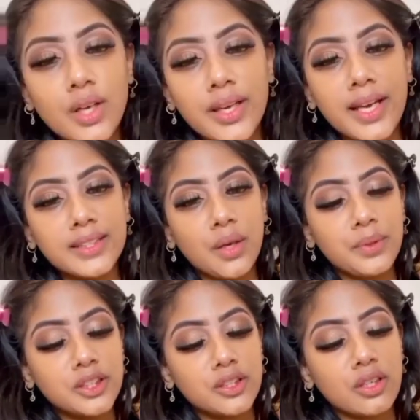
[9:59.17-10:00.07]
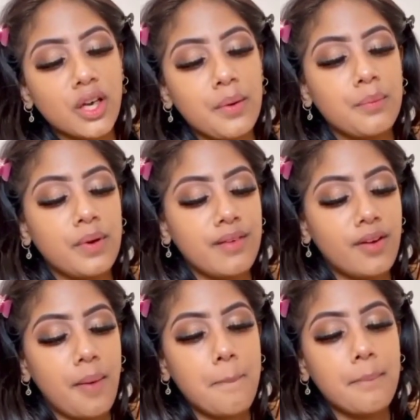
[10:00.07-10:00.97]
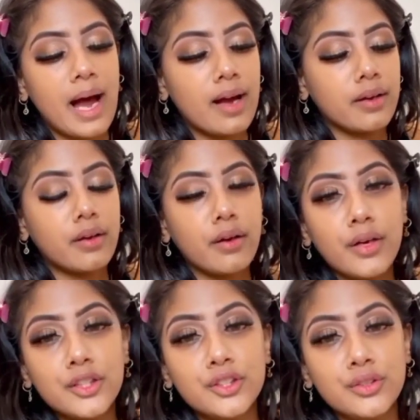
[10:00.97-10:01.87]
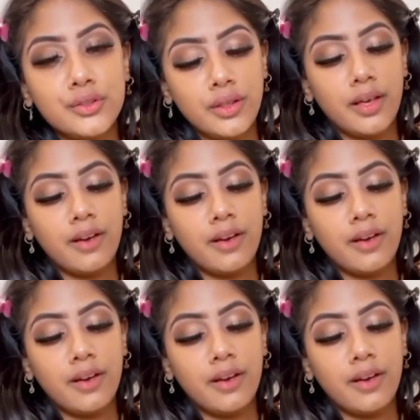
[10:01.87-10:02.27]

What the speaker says: Okay, so we're just going to go in with MAC Studio